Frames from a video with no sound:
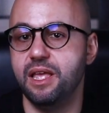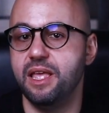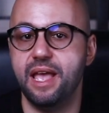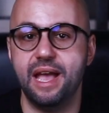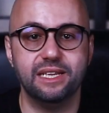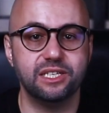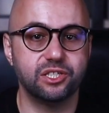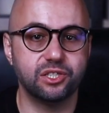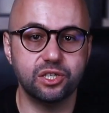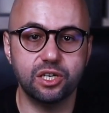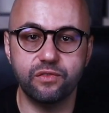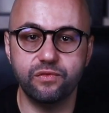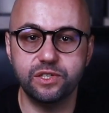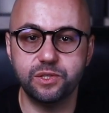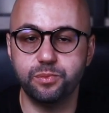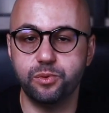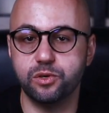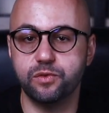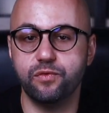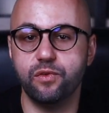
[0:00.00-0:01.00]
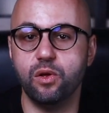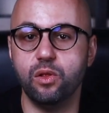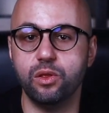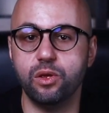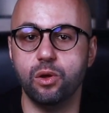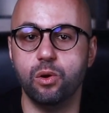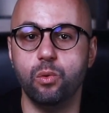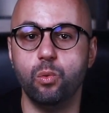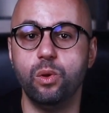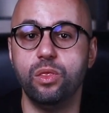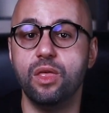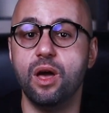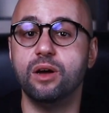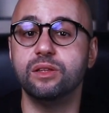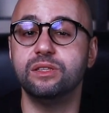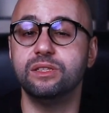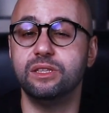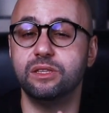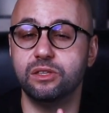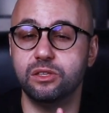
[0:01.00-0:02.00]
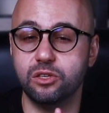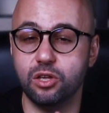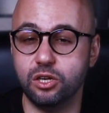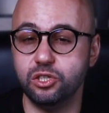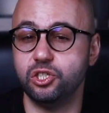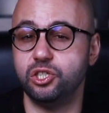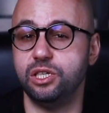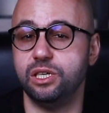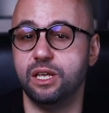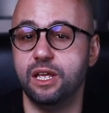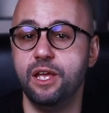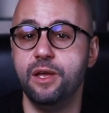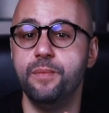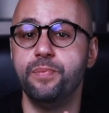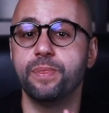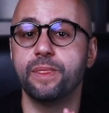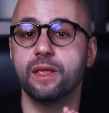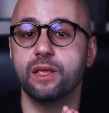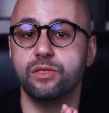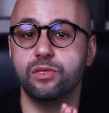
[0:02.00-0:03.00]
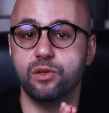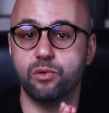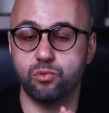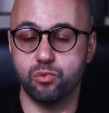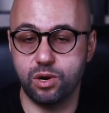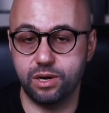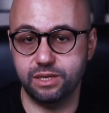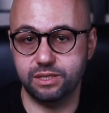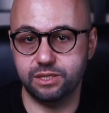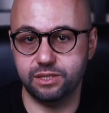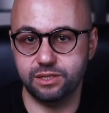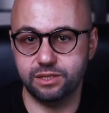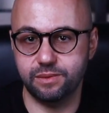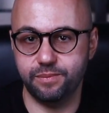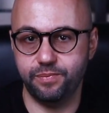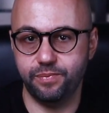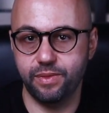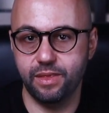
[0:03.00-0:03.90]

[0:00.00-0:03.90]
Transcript: and service portfolio without touching the running system.